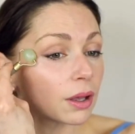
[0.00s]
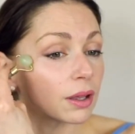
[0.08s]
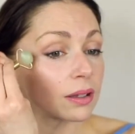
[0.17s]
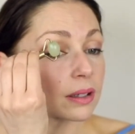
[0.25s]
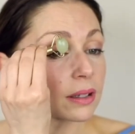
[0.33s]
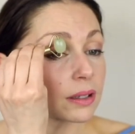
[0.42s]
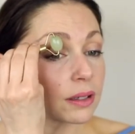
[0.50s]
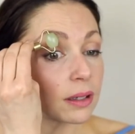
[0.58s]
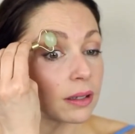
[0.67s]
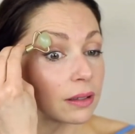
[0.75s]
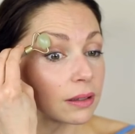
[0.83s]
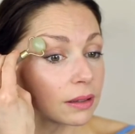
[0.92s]

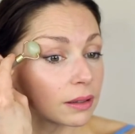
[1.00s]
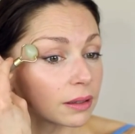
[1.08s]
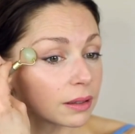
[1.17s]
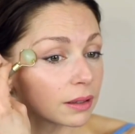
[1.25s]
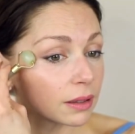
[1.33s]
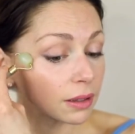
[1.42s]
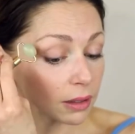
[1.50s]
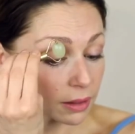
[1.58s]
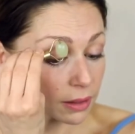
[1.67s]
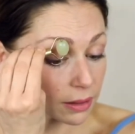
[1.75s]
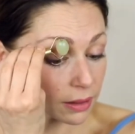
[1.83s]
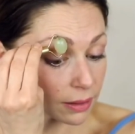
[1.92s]
Under,
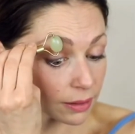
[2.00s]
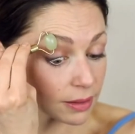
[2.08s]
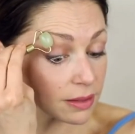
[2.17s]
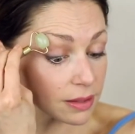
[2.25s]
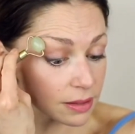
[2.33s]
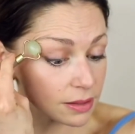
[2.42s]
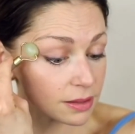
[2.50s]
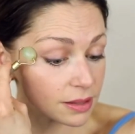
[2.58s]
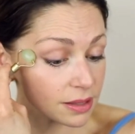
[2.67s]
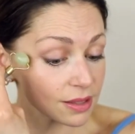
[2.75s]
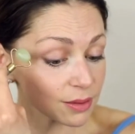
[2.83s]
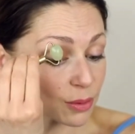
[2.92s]
yes,
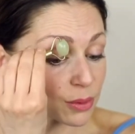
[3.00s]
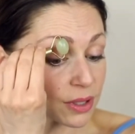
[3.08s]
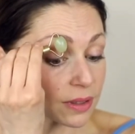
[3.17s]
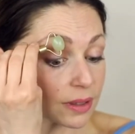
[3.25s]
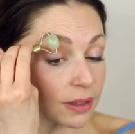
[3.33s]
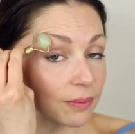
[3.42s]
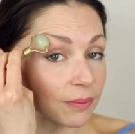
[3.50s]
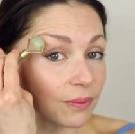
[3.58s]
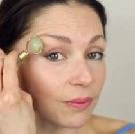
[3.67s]
this is what we're doing.